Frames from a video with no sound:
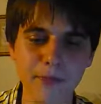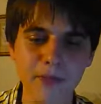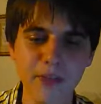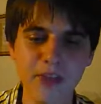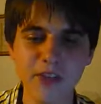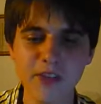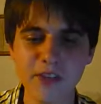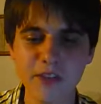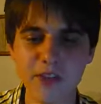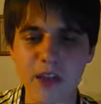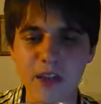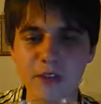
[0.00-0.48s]

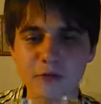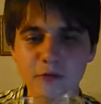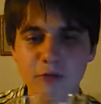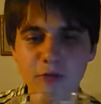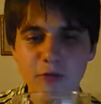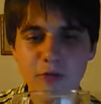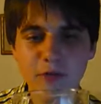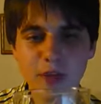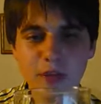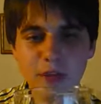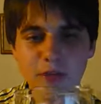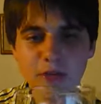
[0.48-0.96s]
Decent head
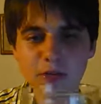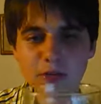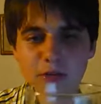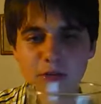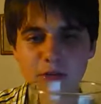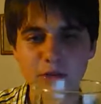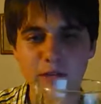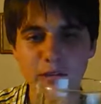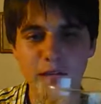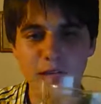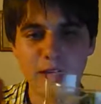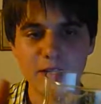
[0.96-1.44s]

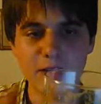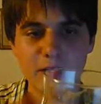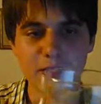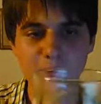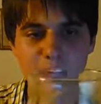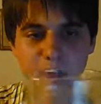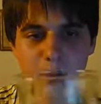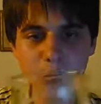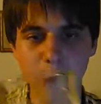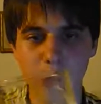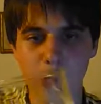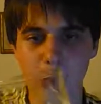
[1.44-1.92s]
retention,
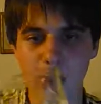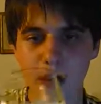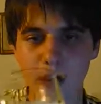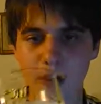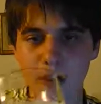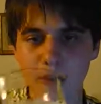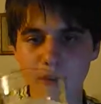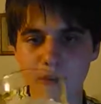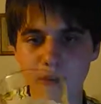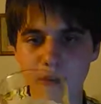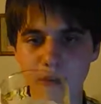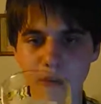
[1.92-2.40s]
lacing's
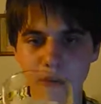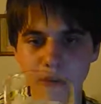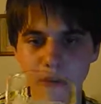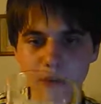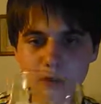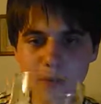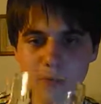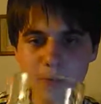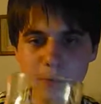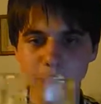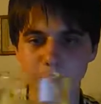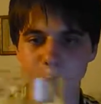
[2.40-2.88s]
alright, it's quite
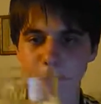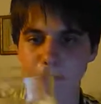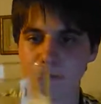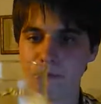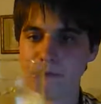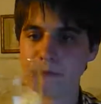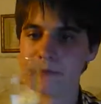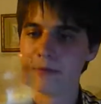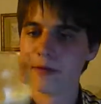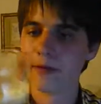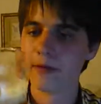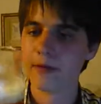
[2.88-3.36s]
nice.
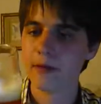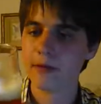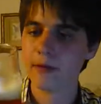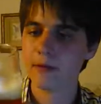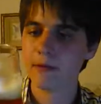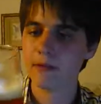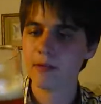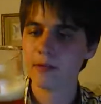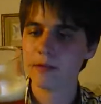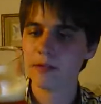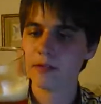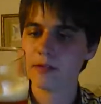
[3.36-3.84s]

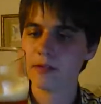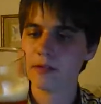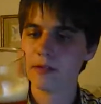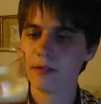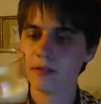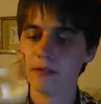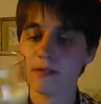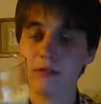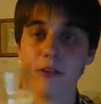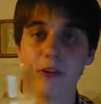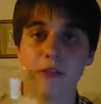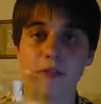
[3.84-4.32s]
But
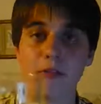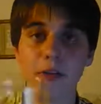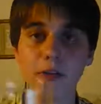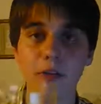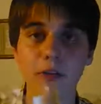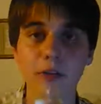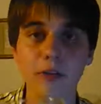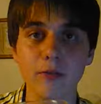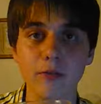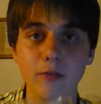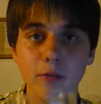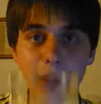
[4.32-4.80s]
very
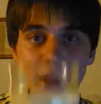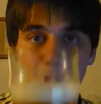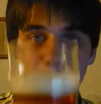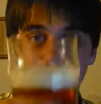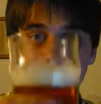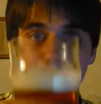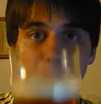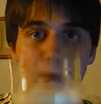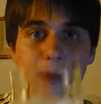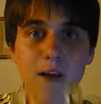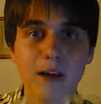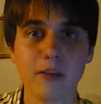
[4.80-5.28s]
good. I'll
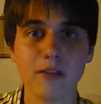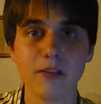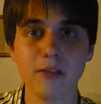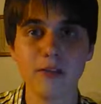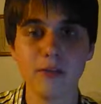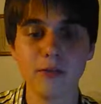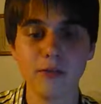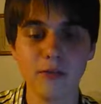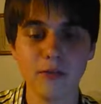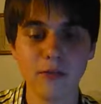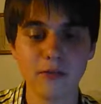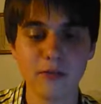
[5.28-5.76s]
come back to
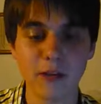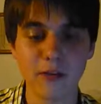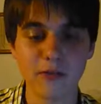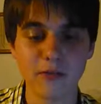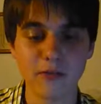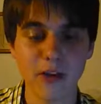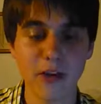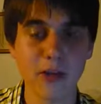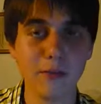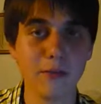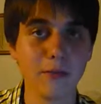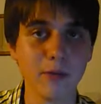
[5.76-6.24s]
you to
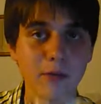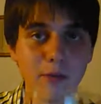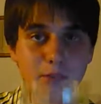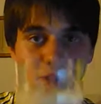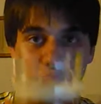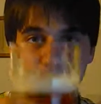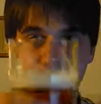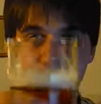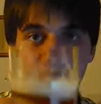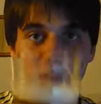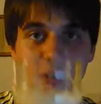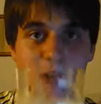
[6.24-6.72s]
save time, but
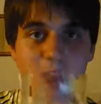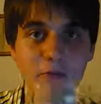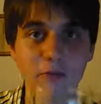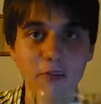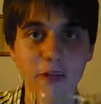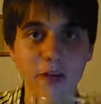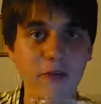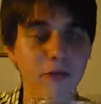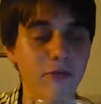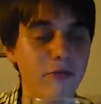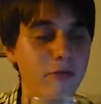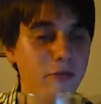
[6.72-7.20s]

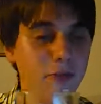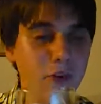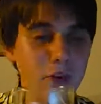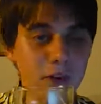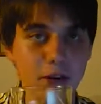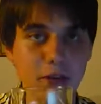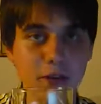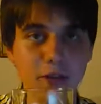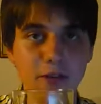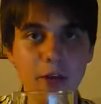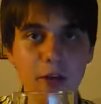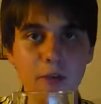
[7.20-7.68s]
very
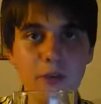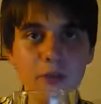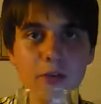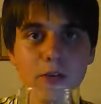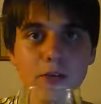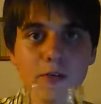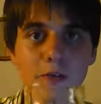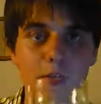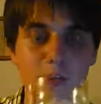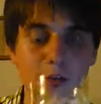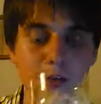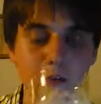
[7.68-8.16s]

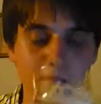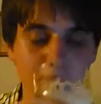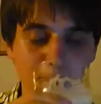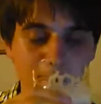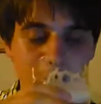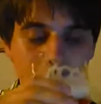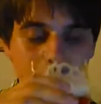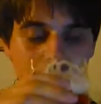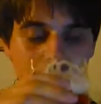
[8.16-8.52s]
top-notch beer.